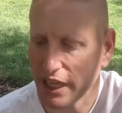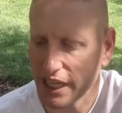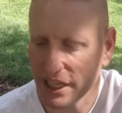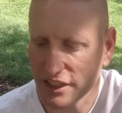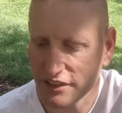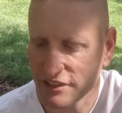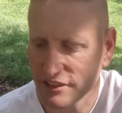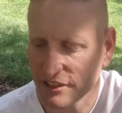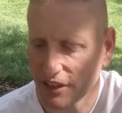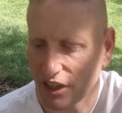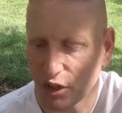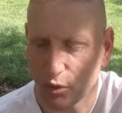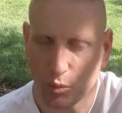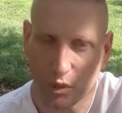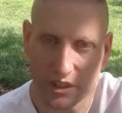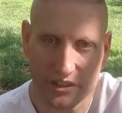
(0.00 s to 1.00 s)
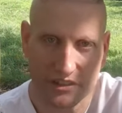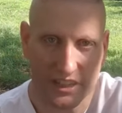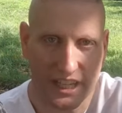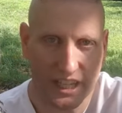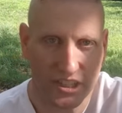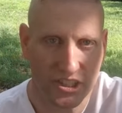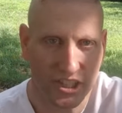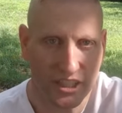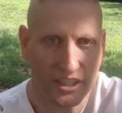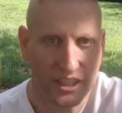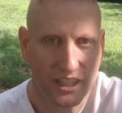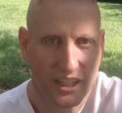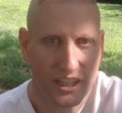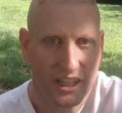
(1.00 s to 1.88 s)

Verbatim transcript: pace on one section,